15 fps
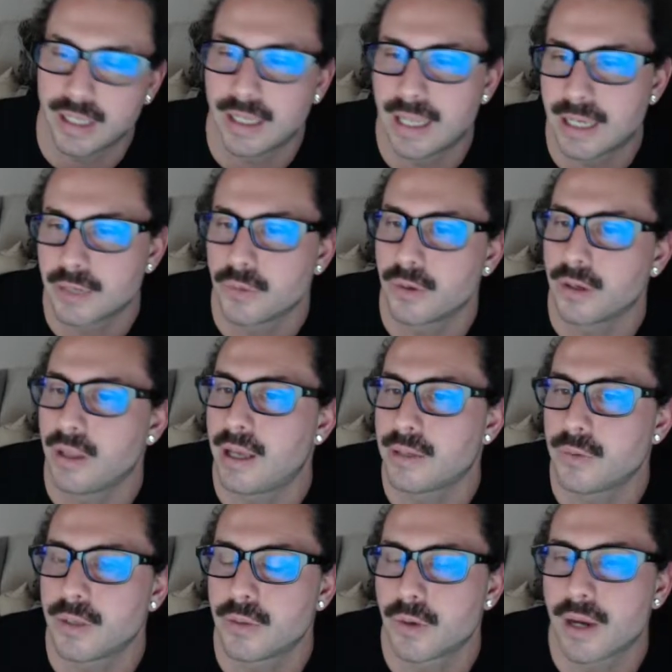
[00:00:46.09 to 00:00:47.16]
Last
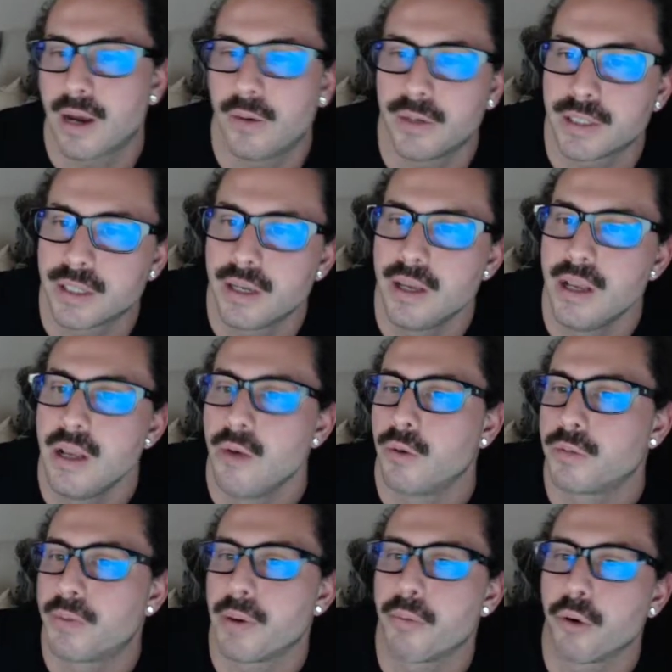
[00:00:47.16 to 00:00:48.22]
week's workout was
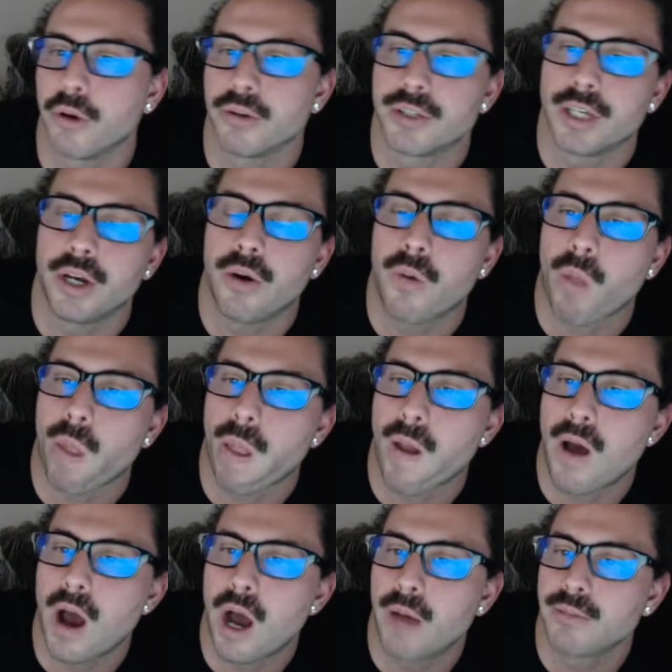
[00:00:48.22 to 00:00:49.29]
pretty brutal. So
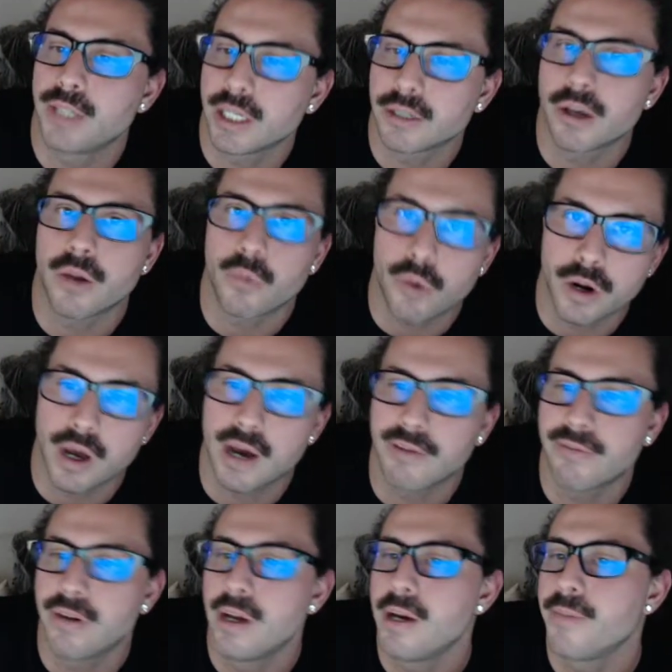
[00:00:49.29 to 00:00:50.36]
6 on, 1
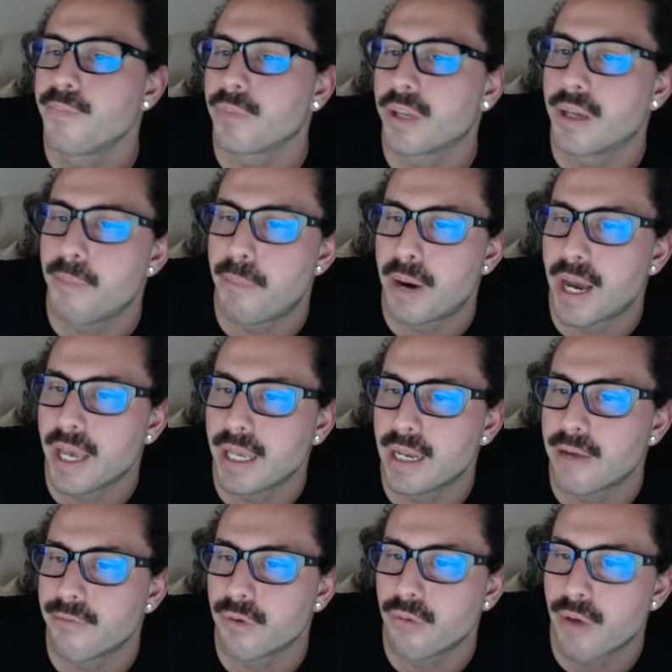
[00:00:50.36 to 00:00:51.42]
off. Gonna buy in
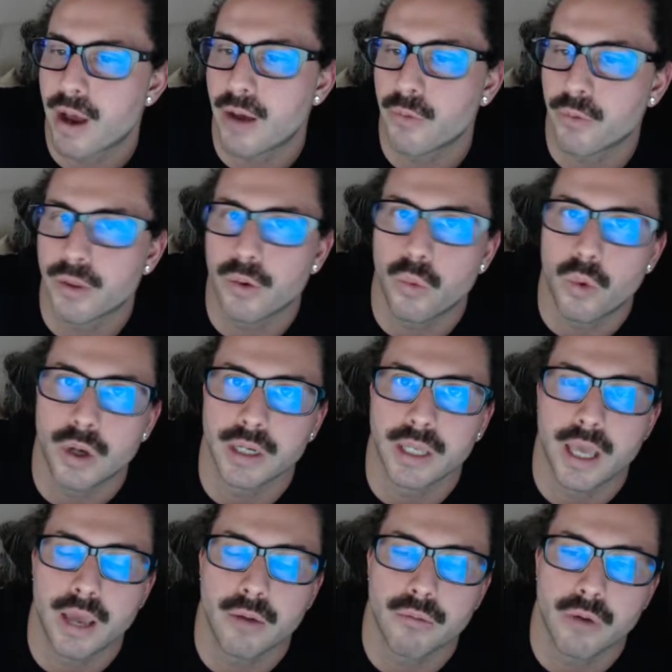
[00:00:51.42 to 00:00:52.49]
every round with a
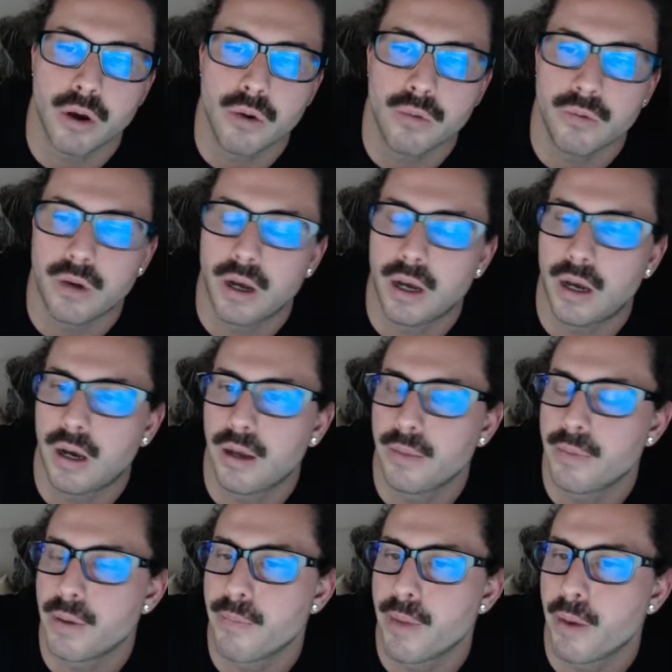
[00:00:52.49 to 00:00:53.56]
1K row.
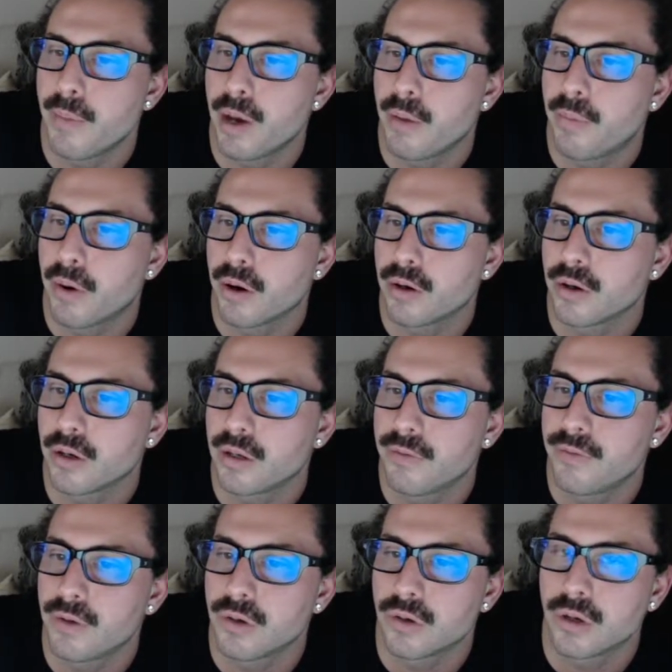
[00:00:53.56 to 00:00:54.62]
Be a male partner.
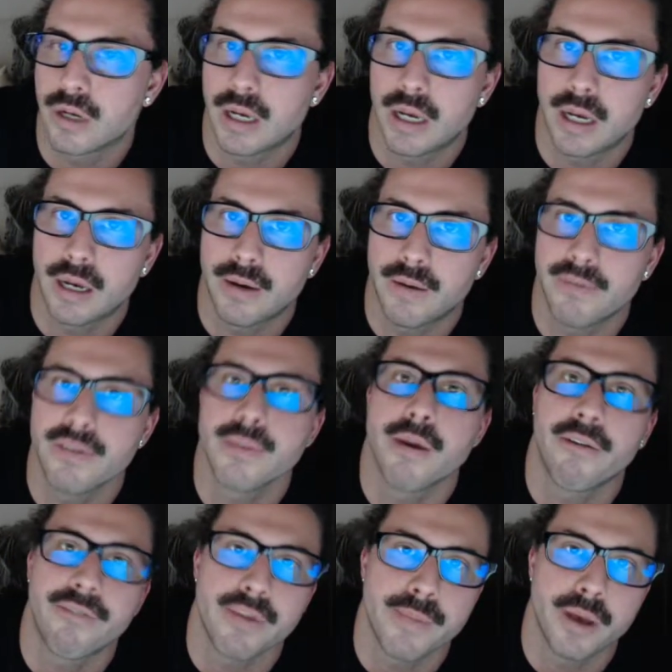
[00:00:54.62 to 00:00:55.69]
If you're a
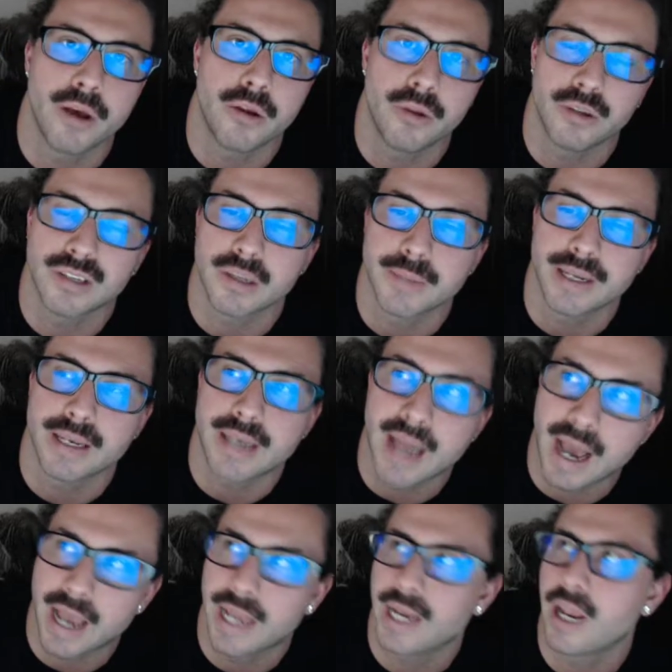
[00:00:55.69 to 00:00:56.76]
female, it's gonna be
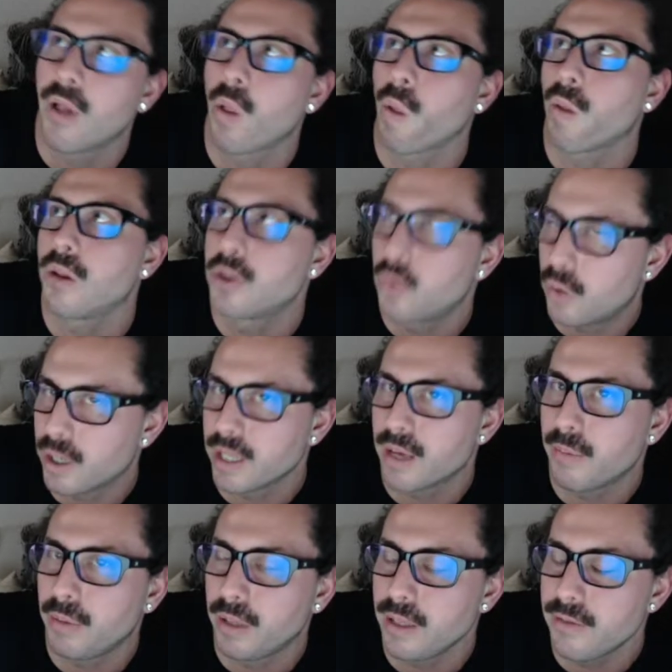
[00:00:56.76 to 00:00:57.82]
920, I
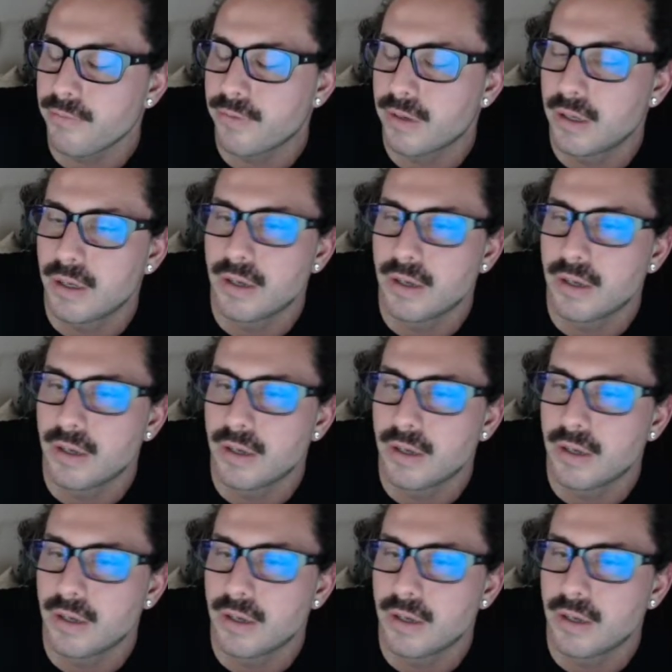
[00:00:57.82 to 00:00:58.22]
believe.